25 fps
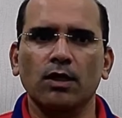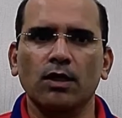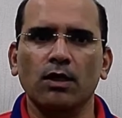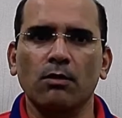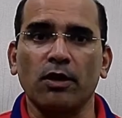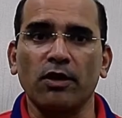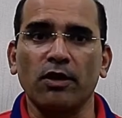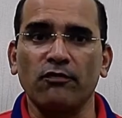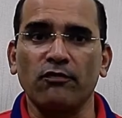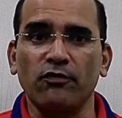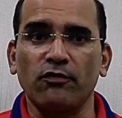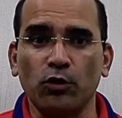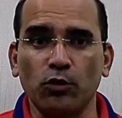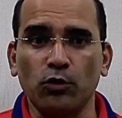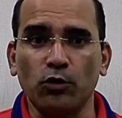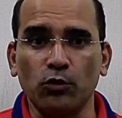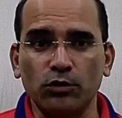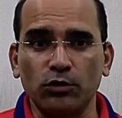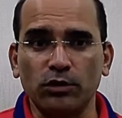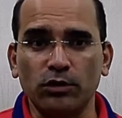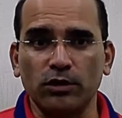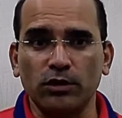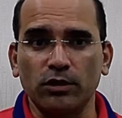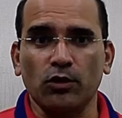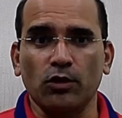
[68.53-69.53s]
But if you're
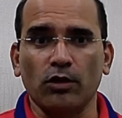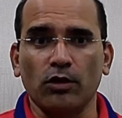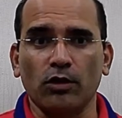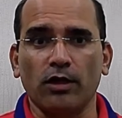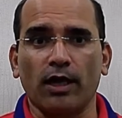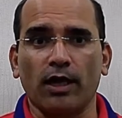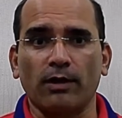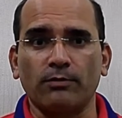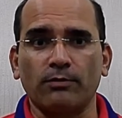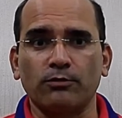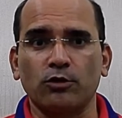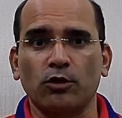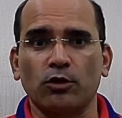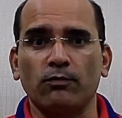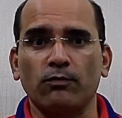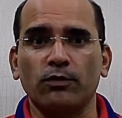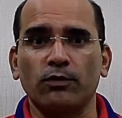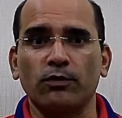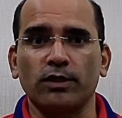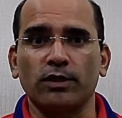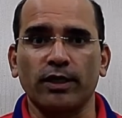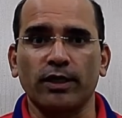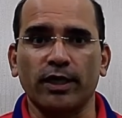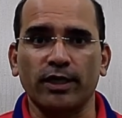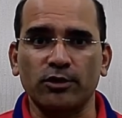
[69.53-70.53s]
using your laptop with
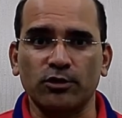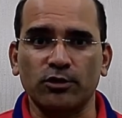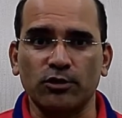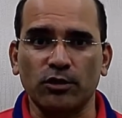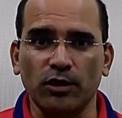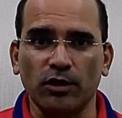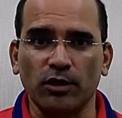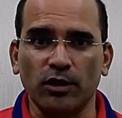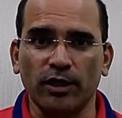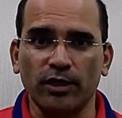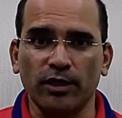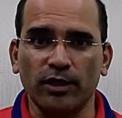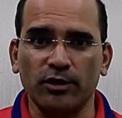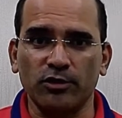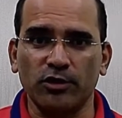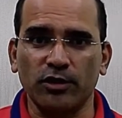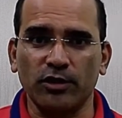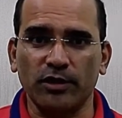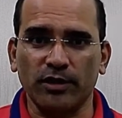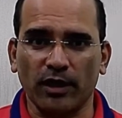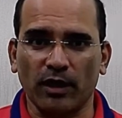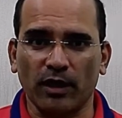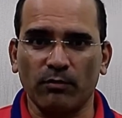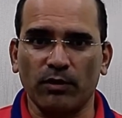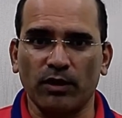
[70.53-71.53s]
an external HD
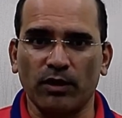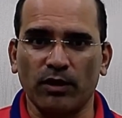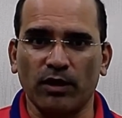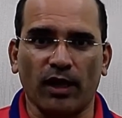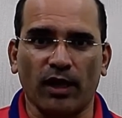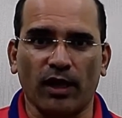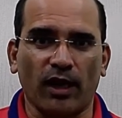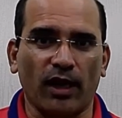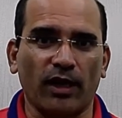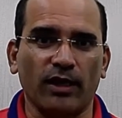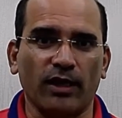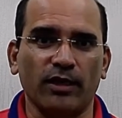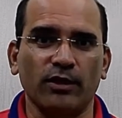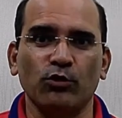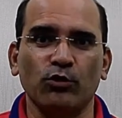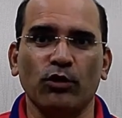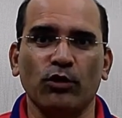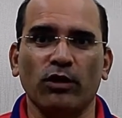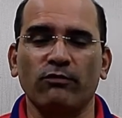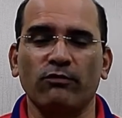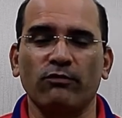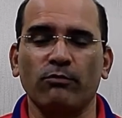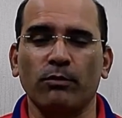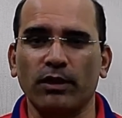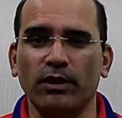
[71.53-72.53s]
camera and you
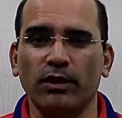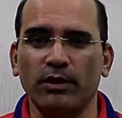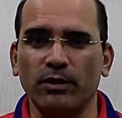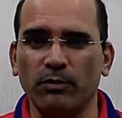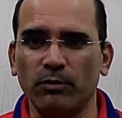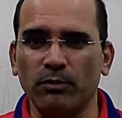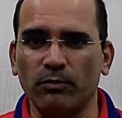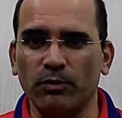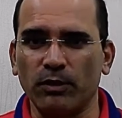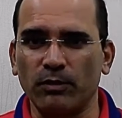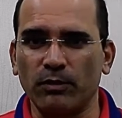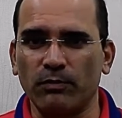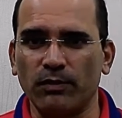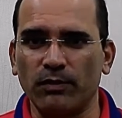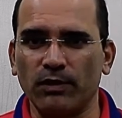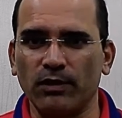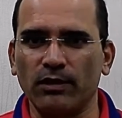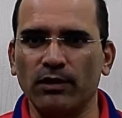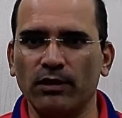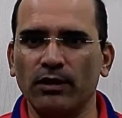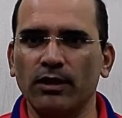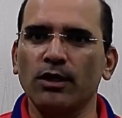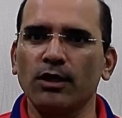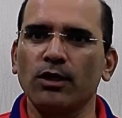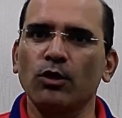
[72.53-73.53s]
have multiple people
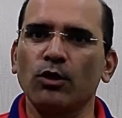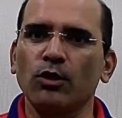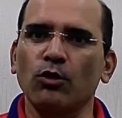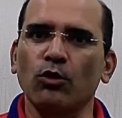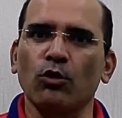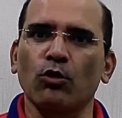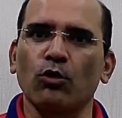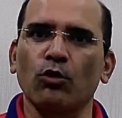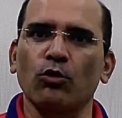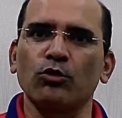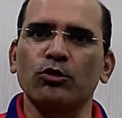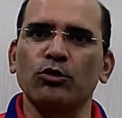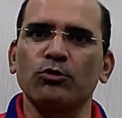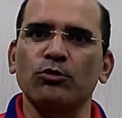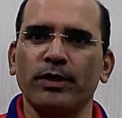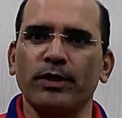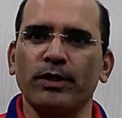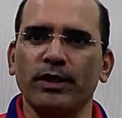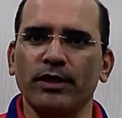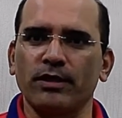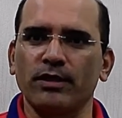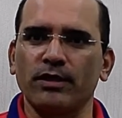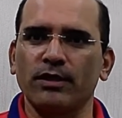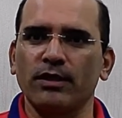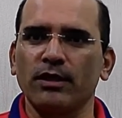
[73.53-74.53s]
who are going to
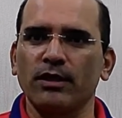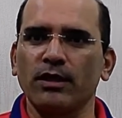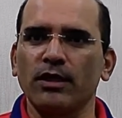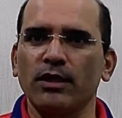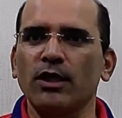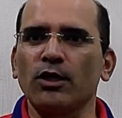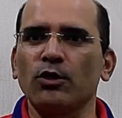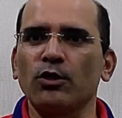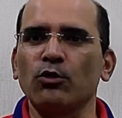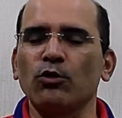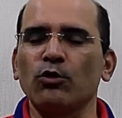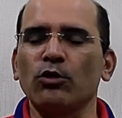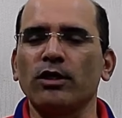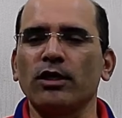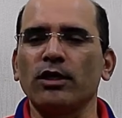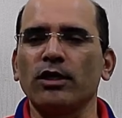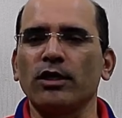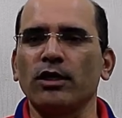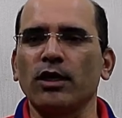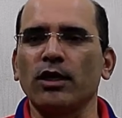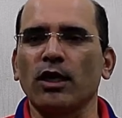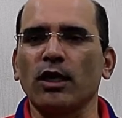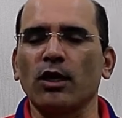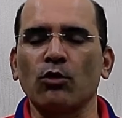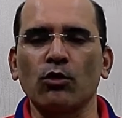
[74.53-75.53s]
speak, you'll need
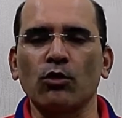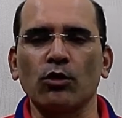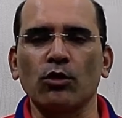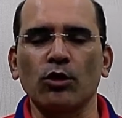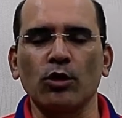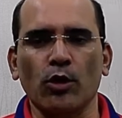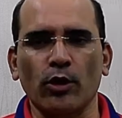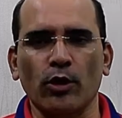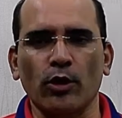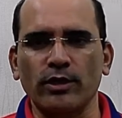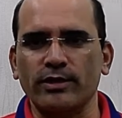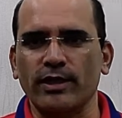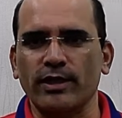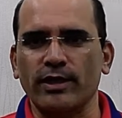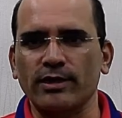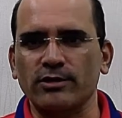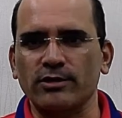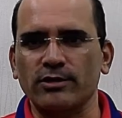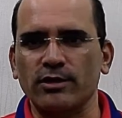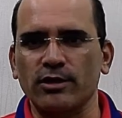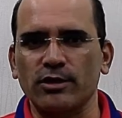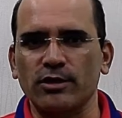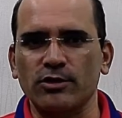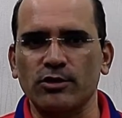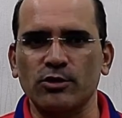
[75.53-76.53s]
a good noise
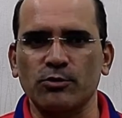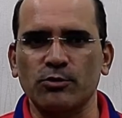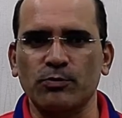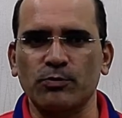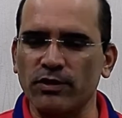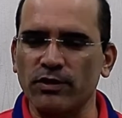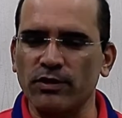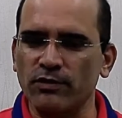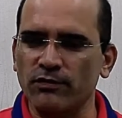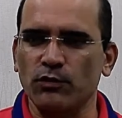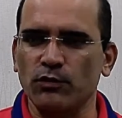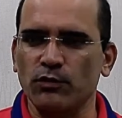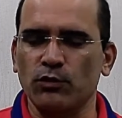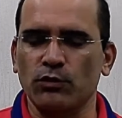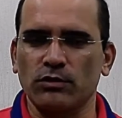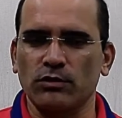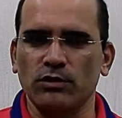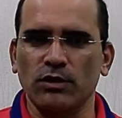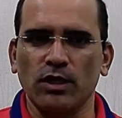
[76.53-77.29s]
cancellation speakerphone.